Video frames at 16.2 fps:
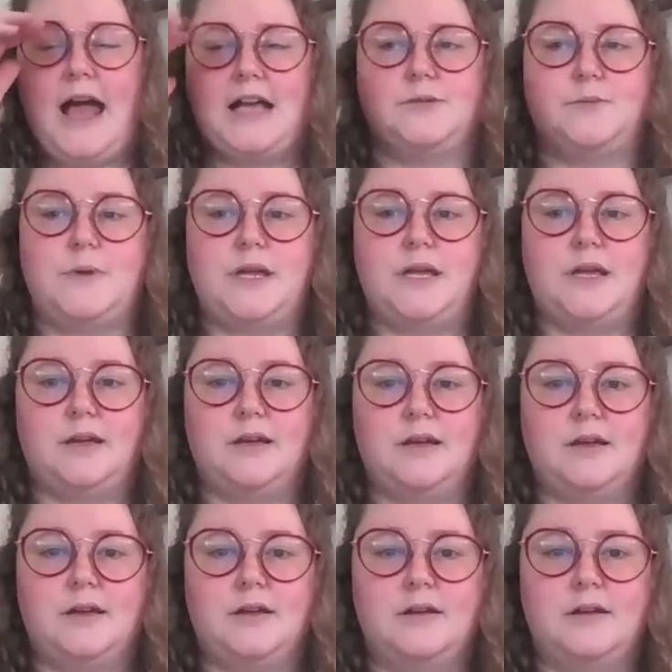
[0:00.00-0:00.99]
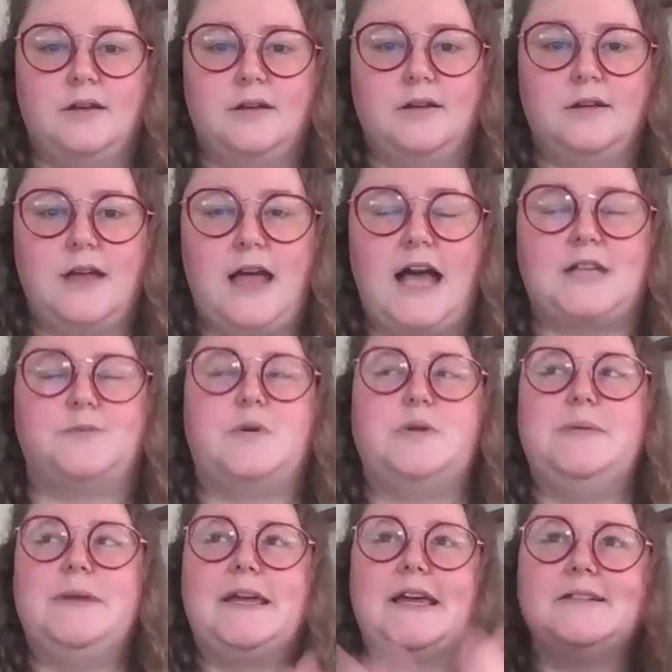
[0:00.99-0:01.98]
as we
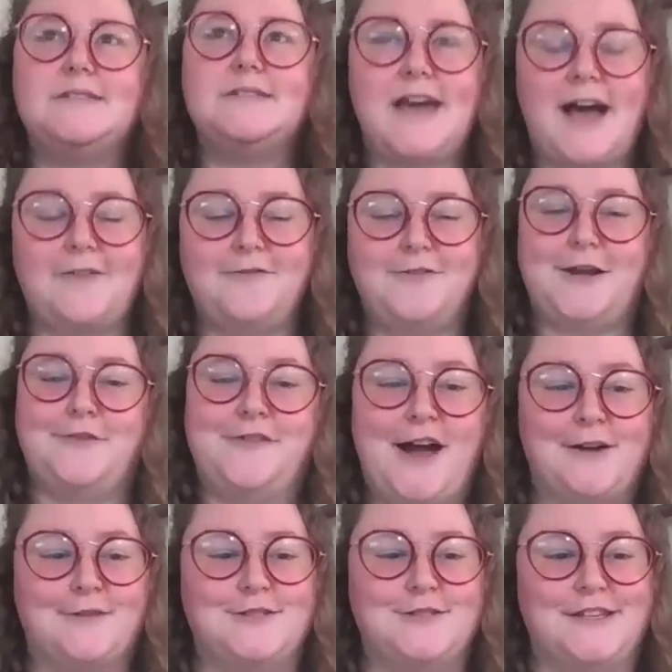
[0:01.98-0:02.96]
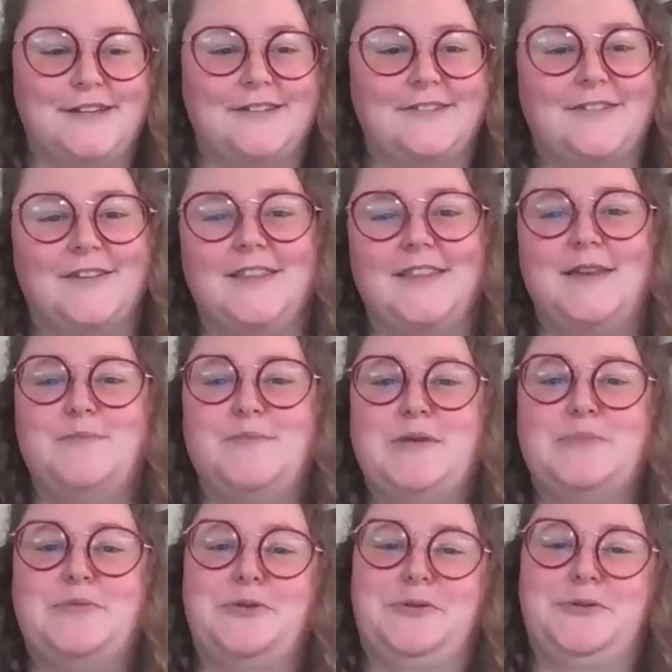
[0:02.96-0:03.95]
begin to have enough housing for the
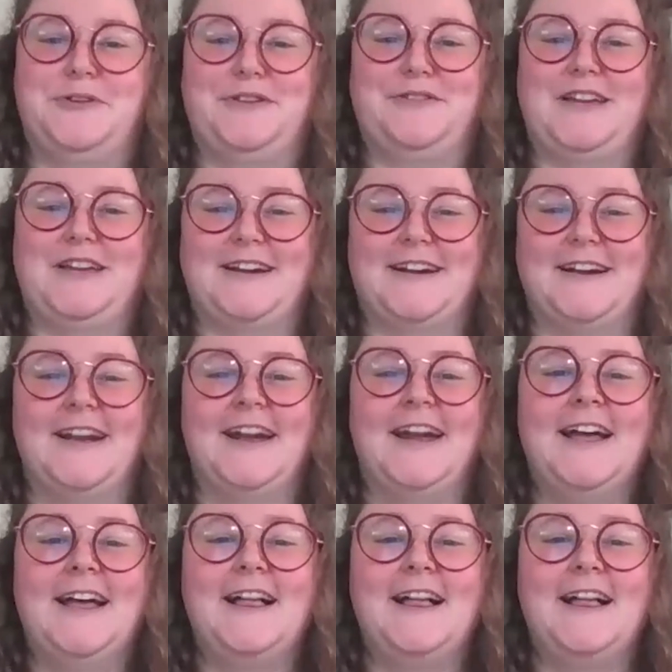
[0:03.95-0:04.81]
people who live here.